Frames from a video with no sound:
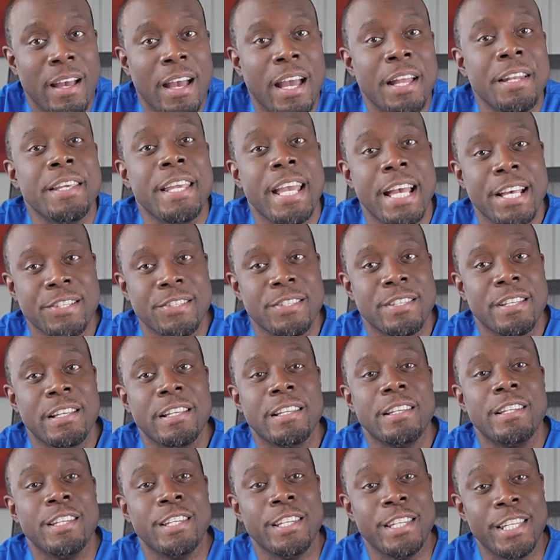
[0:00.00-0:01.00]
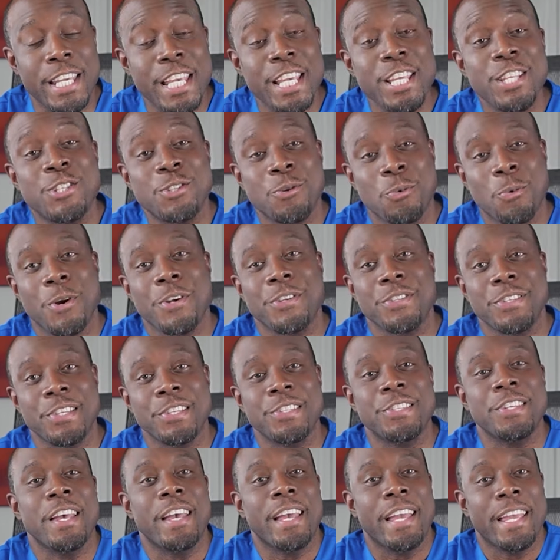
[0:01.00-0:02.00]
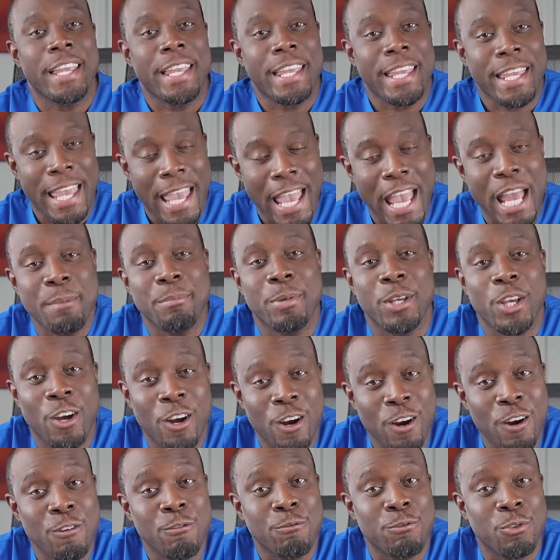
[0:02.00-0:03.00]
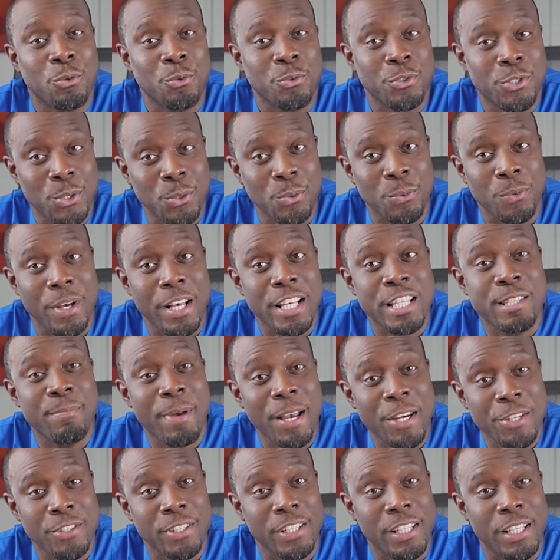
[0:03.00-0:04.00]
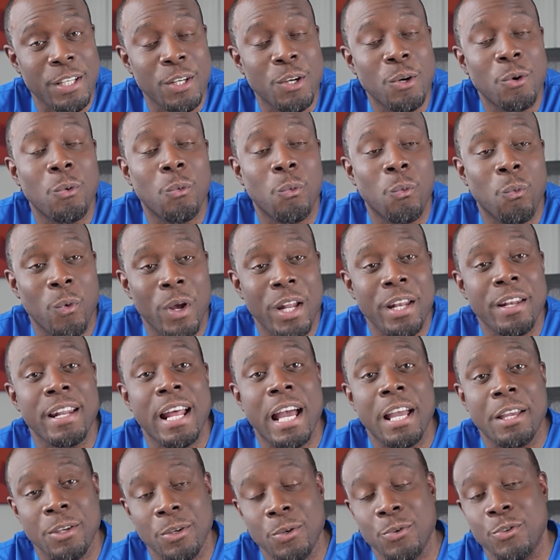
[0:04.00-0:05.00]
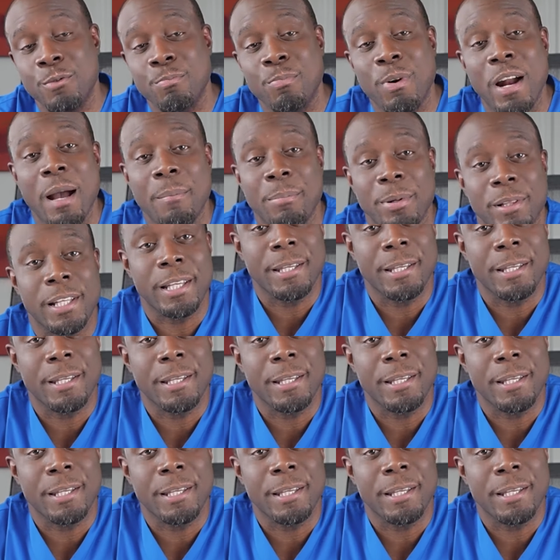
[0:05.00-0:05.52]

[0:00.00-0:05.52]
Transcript: And yes, these sources can be harmful too, especially when not used properly.